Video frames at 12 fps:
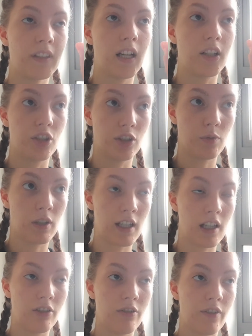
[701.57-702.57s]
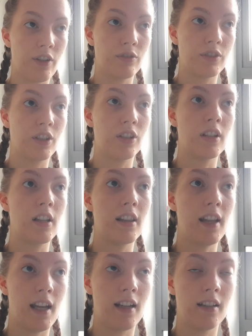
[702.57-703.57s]
I just want to get the reviews done.
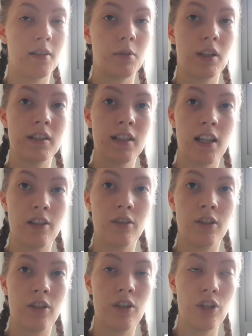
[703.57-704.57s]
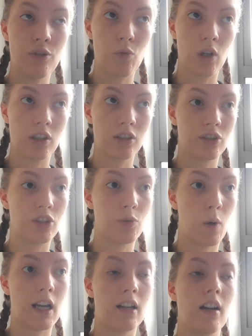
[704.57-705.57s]
Then I'm going to set the new ones to
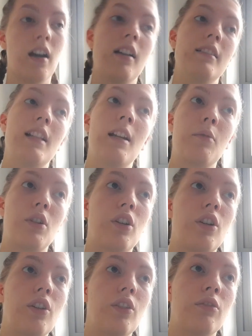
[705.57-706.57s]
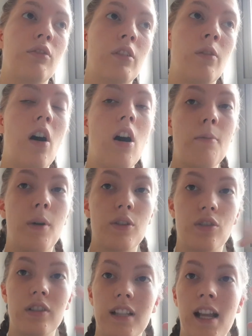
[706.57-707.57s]
20 cards, and I'm going to go through all
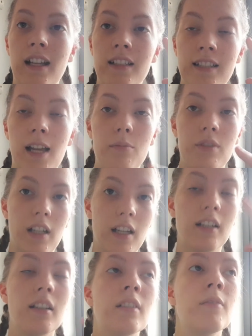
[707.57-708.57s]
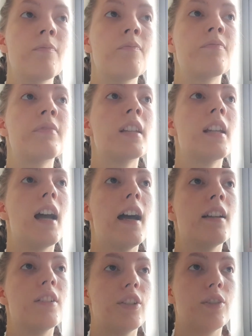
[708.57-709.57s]
modules except DIG
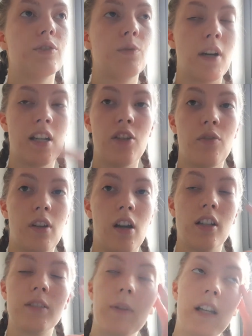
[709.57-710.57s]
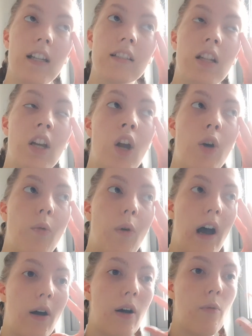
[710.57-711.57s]
and do 20 new cards. Because
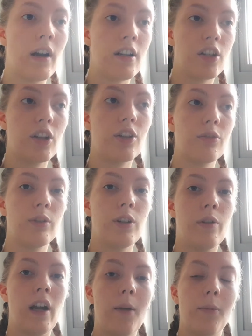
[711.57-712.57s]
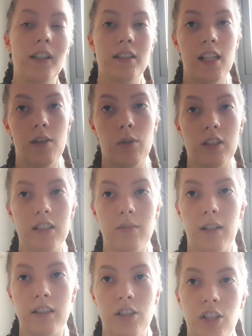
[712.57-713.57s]
when you go through and I press year 1,
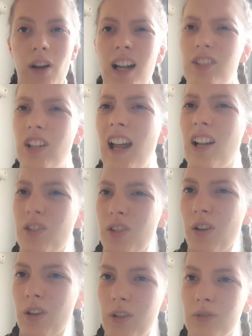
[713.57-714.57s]
semester 2, actually I'll show you.